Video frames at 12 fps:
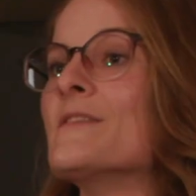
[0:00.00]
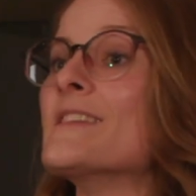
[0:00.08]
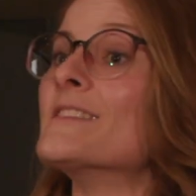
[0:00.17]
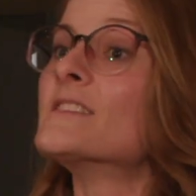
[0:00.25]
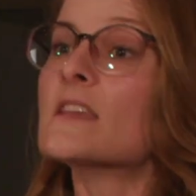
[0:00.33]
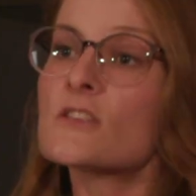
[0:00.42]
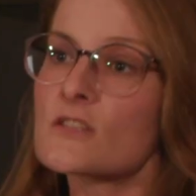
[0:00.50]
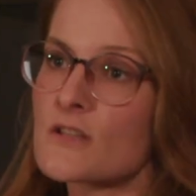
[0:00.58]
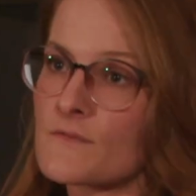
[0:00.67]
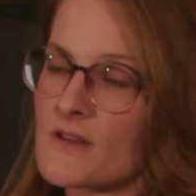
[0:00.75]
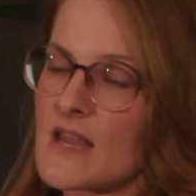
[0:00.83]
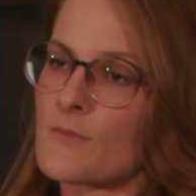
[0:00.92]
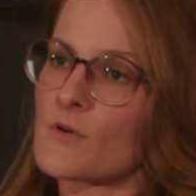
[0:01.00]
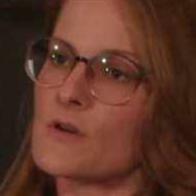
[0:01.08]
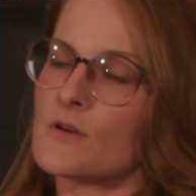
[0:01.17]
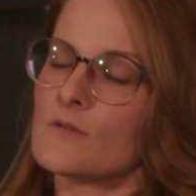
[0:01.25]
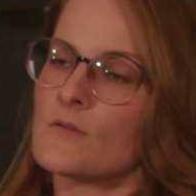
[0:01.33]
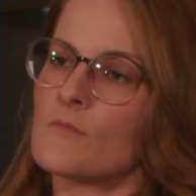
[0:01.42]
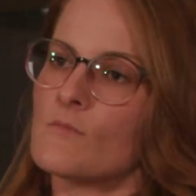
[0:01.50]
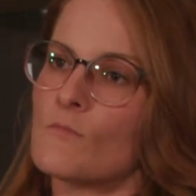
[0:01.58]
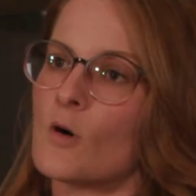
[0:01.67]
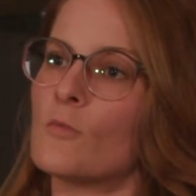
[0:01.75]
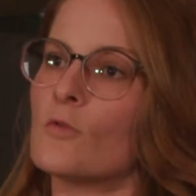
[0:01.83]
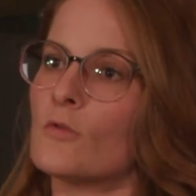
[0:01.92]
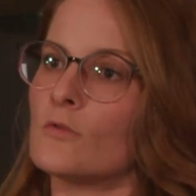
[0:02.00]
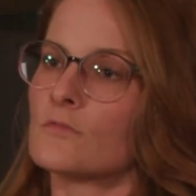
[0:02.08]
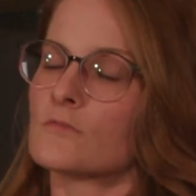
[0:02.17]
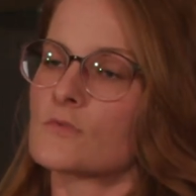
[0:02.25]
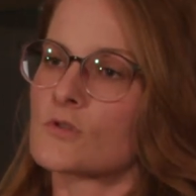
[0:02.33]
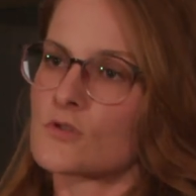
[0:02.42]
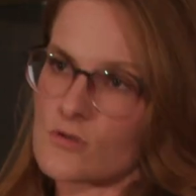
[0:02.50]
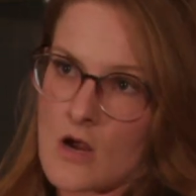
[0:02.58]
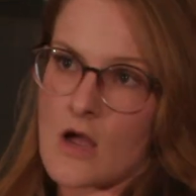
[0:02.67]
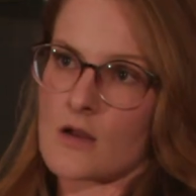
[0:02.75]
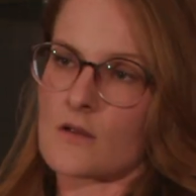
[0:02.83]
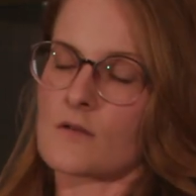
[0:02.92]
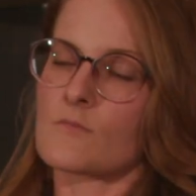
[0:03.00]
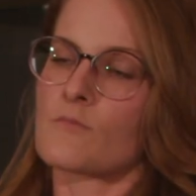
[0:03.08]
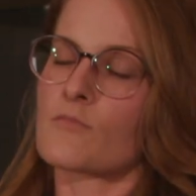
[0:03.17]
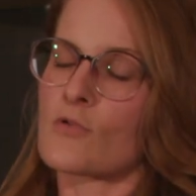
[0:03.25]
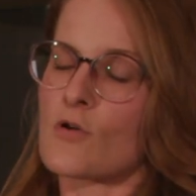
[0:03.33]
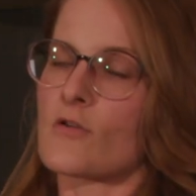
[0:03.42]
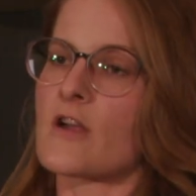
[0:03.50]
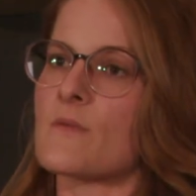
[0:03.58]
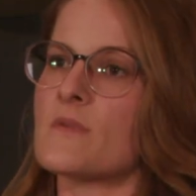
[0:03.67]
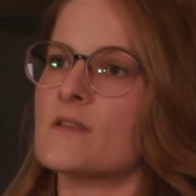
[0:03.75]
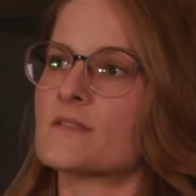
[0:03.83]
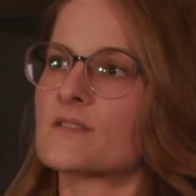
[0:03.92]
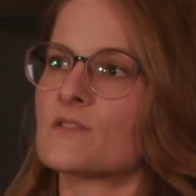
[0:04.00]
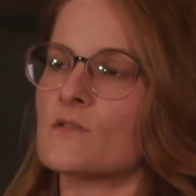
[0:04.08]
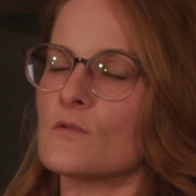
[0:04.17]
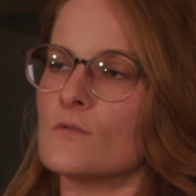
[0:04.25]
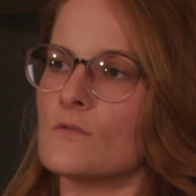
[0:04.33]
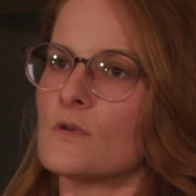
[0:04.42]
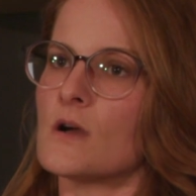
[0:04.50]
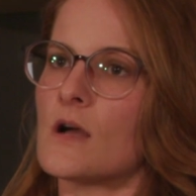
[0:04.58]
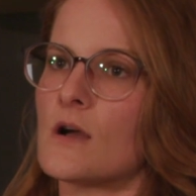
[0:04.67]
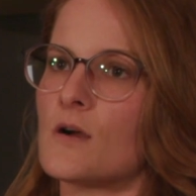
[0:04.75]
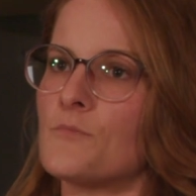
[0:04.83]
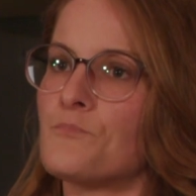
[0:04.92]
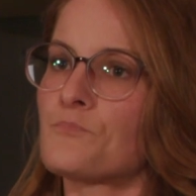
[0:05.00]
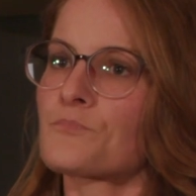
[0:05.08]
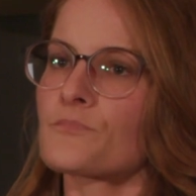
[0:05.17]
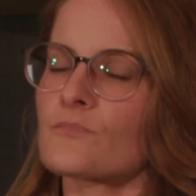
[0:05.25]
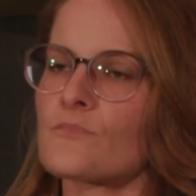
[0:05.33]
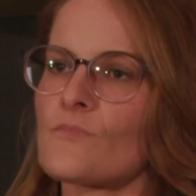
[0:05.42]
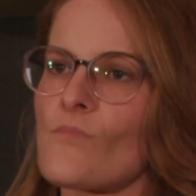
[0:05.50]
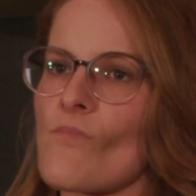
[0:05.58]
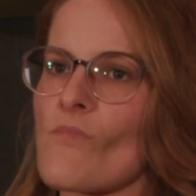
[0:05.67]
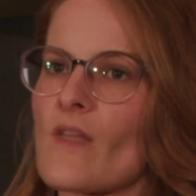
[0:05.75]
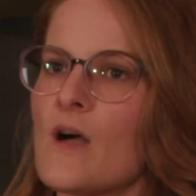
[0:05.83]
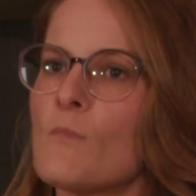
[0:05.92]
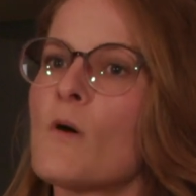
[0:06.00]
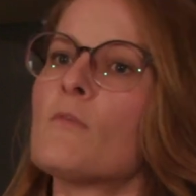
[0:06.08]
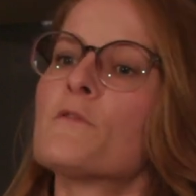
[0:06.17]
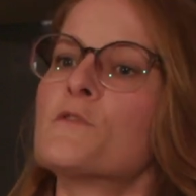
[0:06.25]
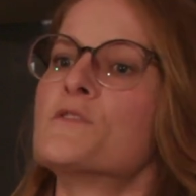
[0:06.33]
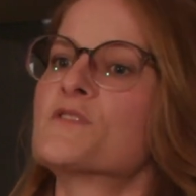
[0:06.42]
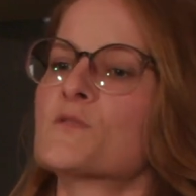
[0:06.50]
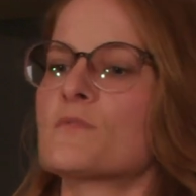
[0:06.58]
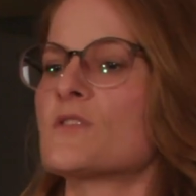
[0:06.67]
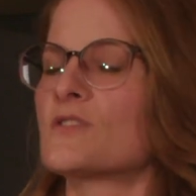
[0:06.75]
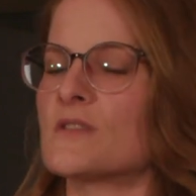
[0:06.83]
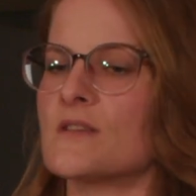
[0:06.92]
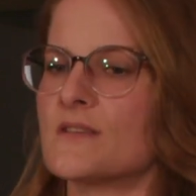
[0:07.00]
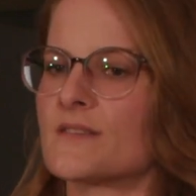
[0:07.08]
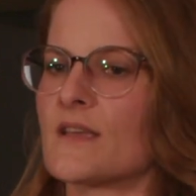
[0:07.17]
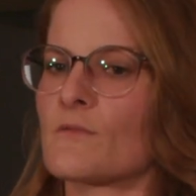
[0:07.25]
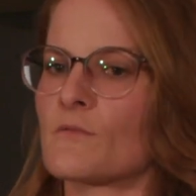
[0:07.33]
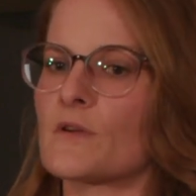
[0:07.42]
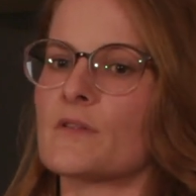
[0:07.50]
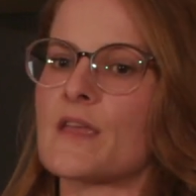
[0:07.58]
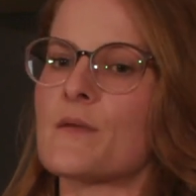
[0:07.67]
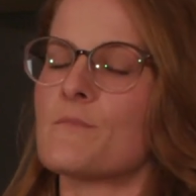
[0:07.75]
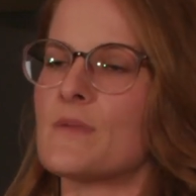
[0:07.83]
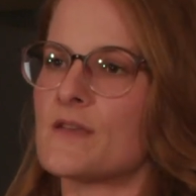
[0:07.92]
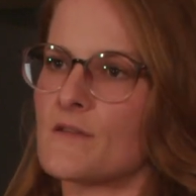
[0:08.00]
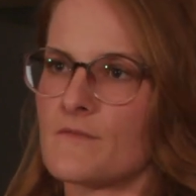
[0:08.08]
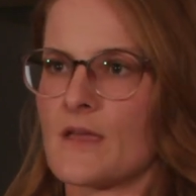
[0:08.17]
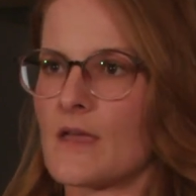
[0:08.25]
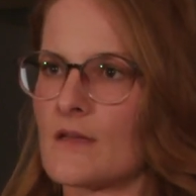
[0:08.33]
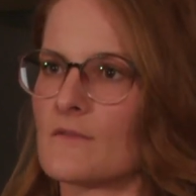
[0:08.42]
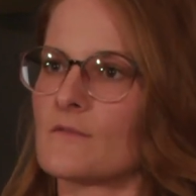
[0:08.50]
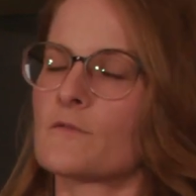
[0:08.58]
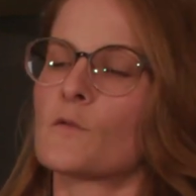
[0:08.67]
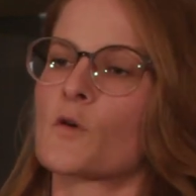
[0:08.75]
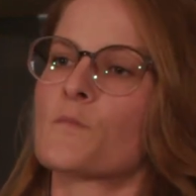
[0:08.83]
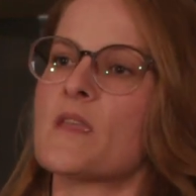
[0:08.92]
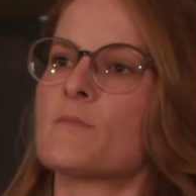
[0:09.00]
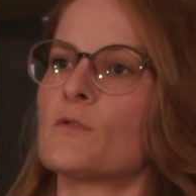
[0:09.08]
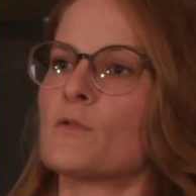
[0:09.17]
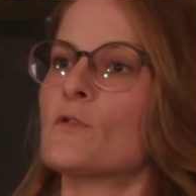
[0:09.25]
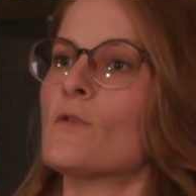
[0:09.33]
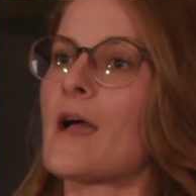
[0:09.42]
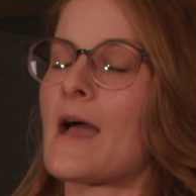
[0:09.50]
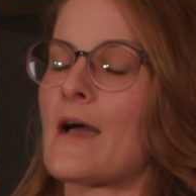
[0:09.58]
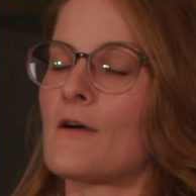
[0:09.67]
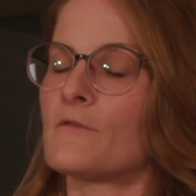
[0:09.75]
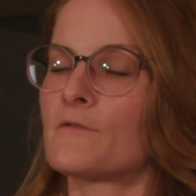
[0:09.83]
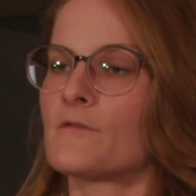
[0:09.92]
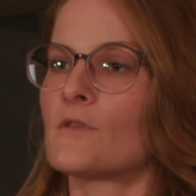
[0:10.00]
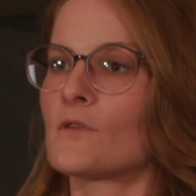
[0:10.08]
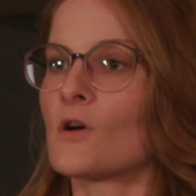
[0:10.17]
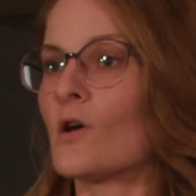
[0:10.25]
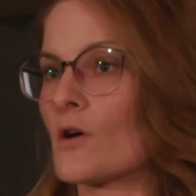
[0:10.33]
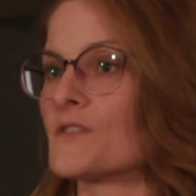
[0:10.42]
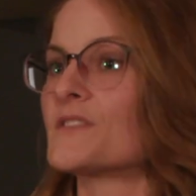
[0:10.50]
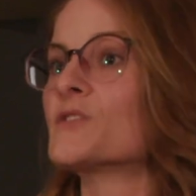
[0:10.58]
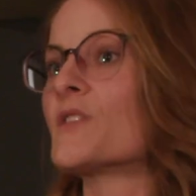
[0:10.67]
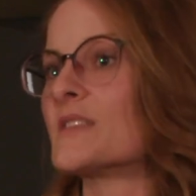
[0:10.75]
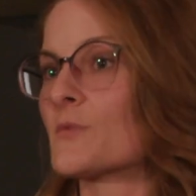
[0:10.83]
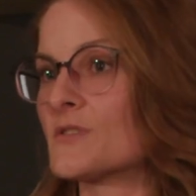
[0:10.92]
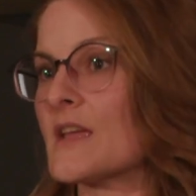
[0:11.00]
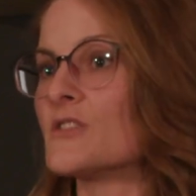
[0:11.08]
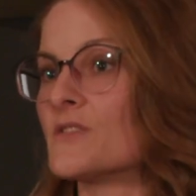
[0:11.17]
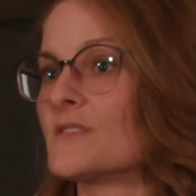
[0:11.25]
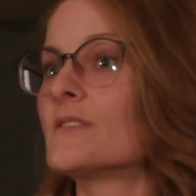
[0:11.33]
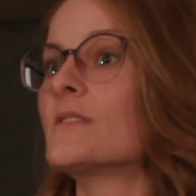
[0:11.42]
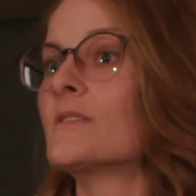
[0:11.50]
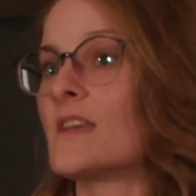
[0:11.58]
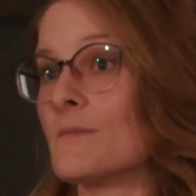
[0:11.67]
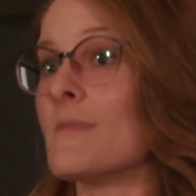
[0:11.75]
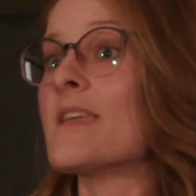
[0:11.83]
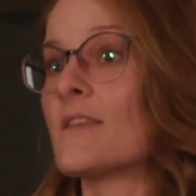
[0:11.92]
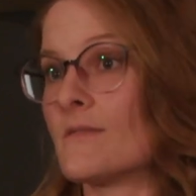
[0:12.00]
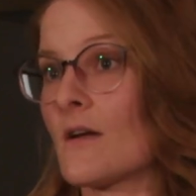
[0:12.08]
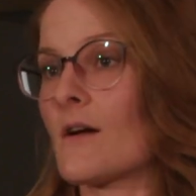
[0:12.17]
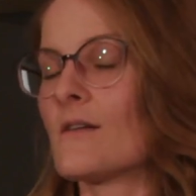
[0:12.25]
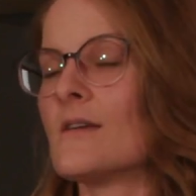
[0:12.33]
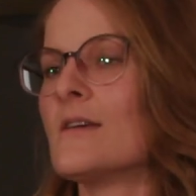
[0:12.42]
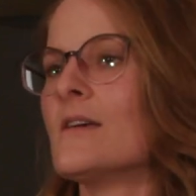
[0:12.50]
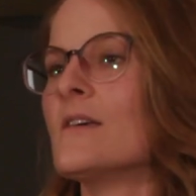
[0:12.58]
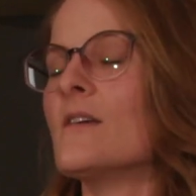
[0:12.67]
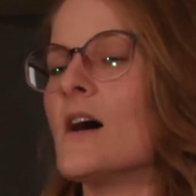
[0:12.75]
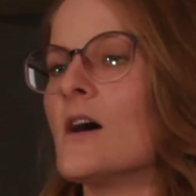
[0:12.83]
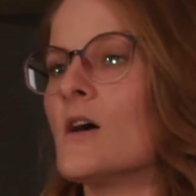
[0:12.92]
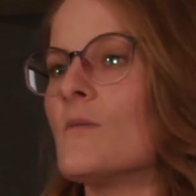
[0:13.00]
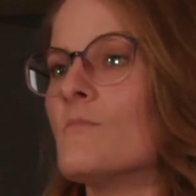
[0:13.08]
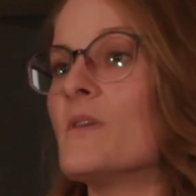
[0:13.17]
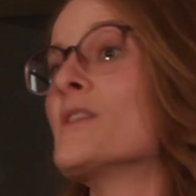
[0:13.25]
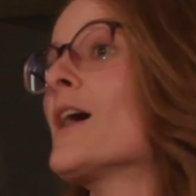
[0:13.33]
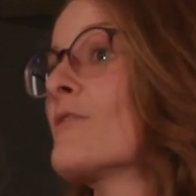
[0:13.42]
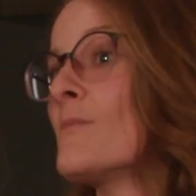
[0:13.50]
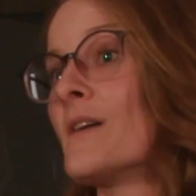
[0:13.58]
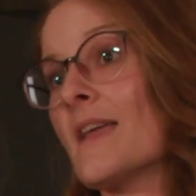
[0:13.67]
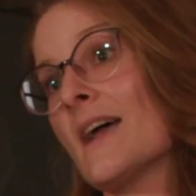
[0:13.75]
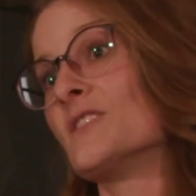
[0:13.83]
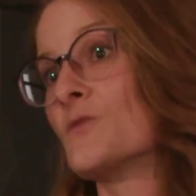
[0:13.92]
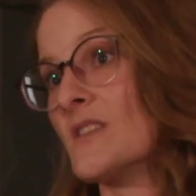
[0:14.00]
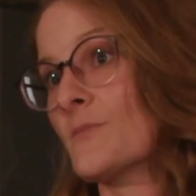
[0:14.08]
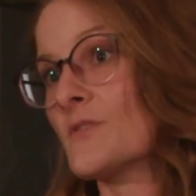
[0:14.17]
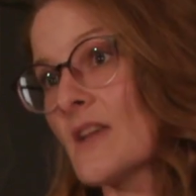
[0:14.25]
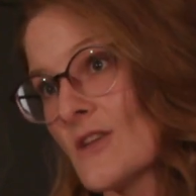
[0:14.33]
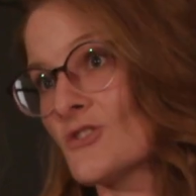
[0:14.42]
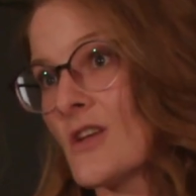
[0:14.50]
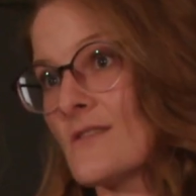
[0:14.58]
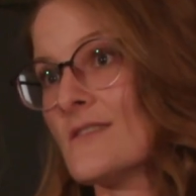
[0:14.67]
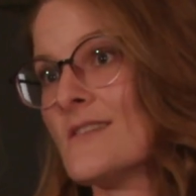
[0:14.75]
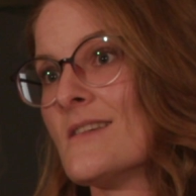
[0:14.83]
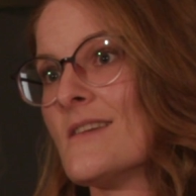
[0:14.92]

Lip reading: The intention of the Neighborhood Mobile Truck program is to a mobile food distribution is a really big event for people who have cars and transportation can make it there, but not everybody has transportation.